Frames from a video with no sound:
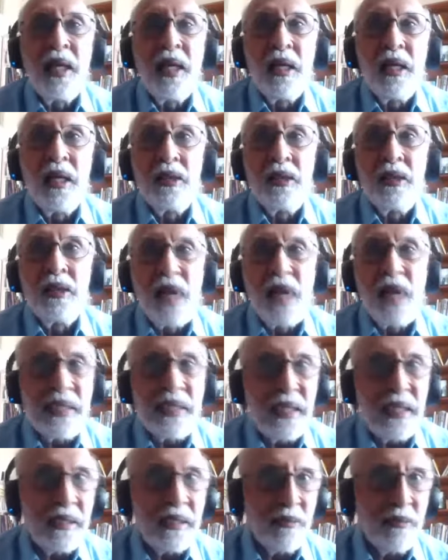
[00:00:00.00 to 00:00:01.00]
So I think
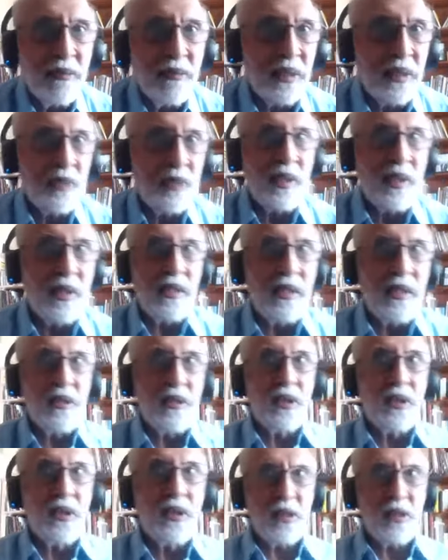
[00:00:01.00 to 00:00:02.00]
first of all, so
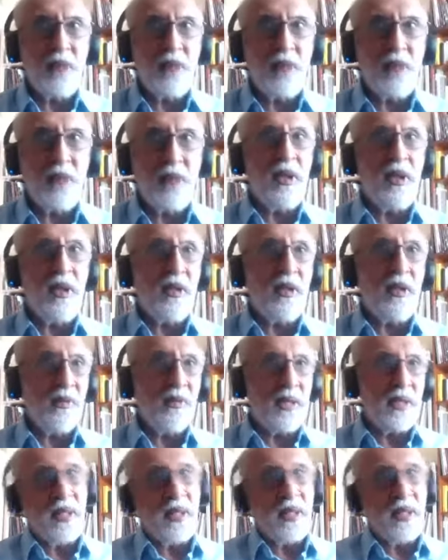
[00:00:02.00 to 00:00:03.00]
if
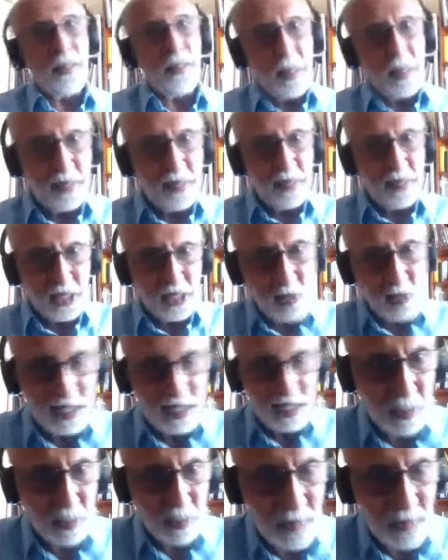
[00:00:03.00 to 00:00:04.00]
and maybe that's why I'll come
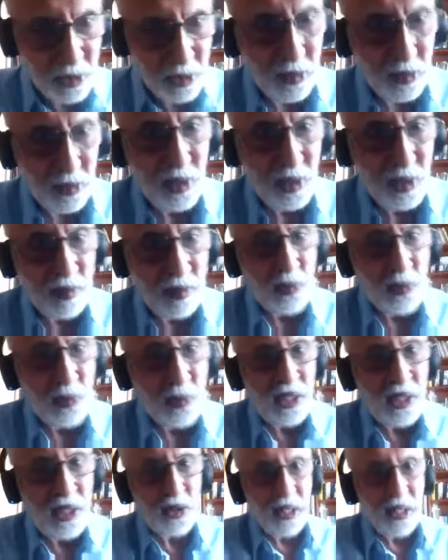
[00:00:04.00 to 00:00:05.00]
back to, if you have a will to
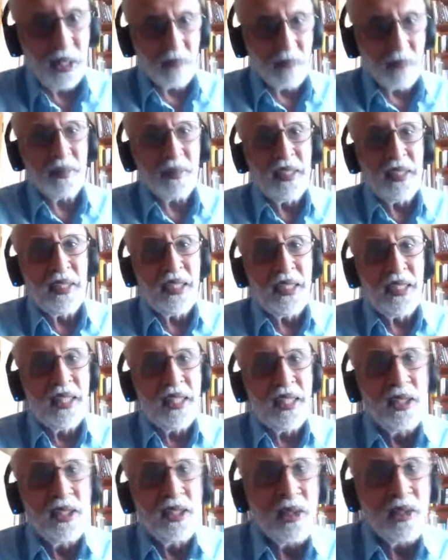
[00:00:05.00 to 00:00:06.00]
give,
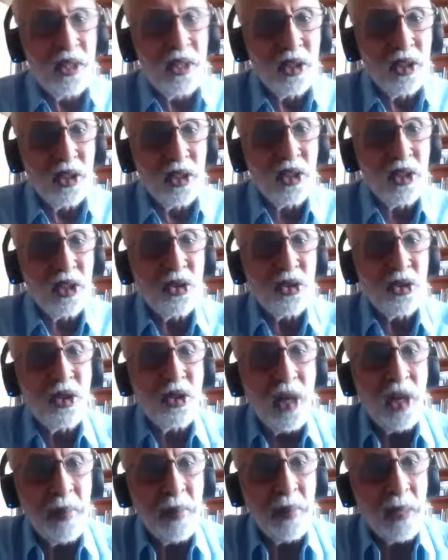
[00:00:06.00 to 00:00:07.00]
this should not
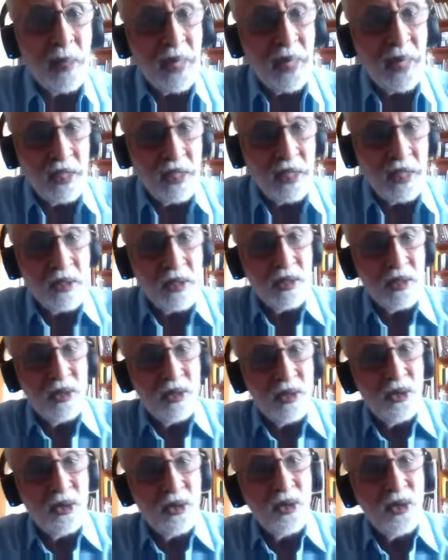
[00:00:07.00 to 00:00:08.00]
be a barrier.
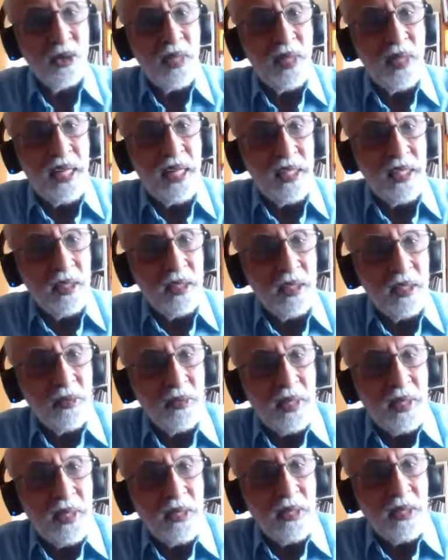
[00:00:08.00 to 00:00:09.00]
You
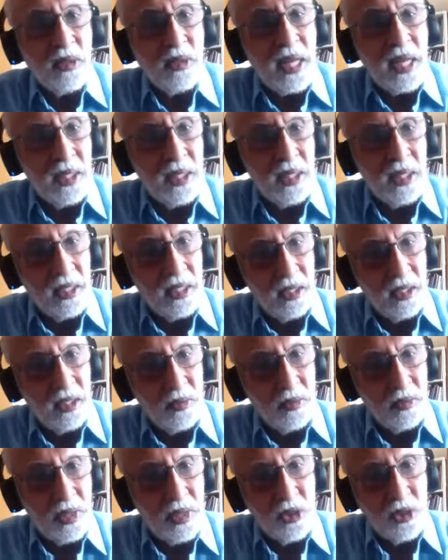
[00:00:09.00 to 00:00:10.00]
can identify
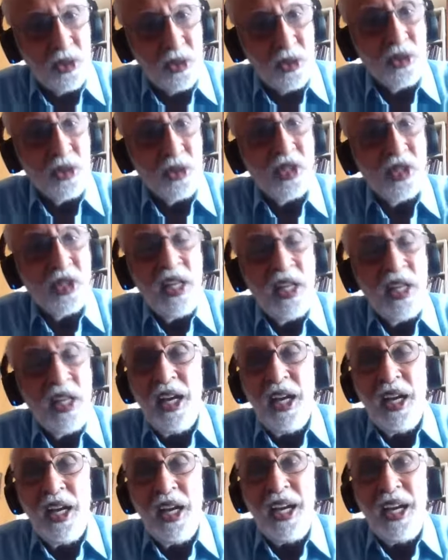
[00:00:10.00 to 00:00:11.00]
NGOs,
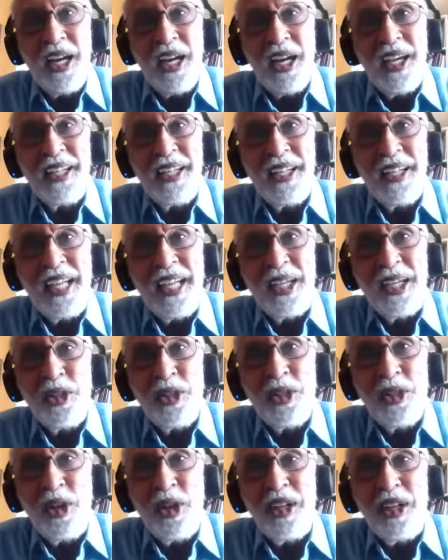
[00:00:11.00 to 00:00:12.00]
and like in
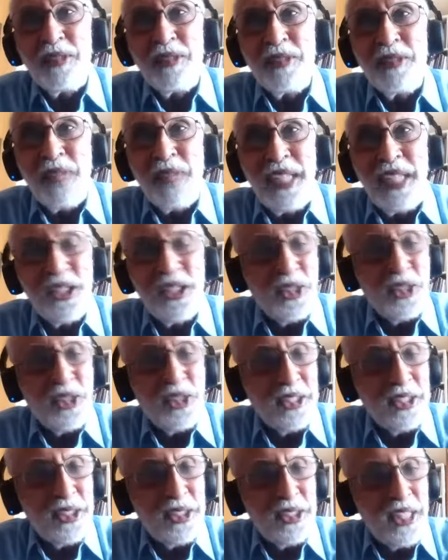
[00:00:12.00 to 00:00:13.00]
your financial
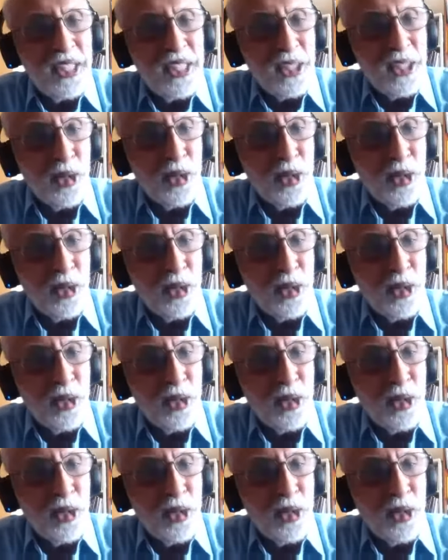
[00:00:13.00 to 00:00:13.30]
they tell you